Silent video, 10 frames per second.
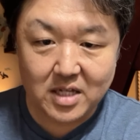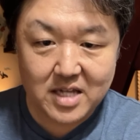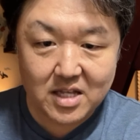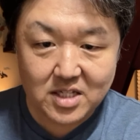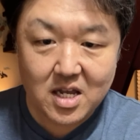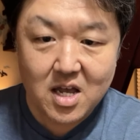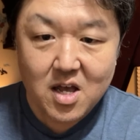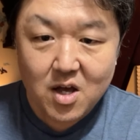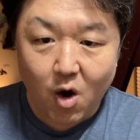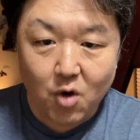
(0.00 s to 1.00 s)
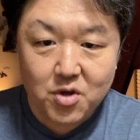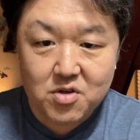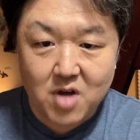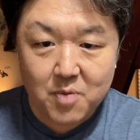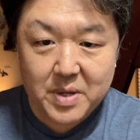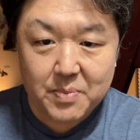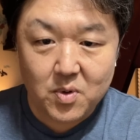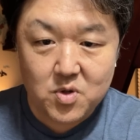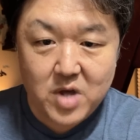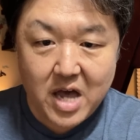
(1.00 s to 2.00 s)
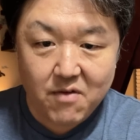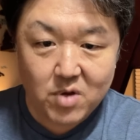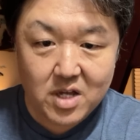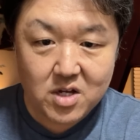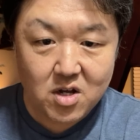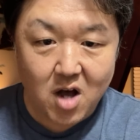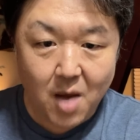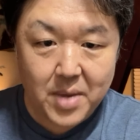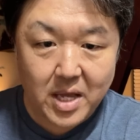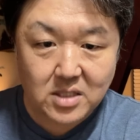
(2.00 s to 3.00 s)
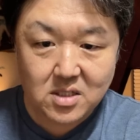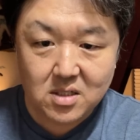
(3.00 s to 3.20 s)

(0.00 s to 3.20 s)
Yeah, see, all you young people, you have really good comments.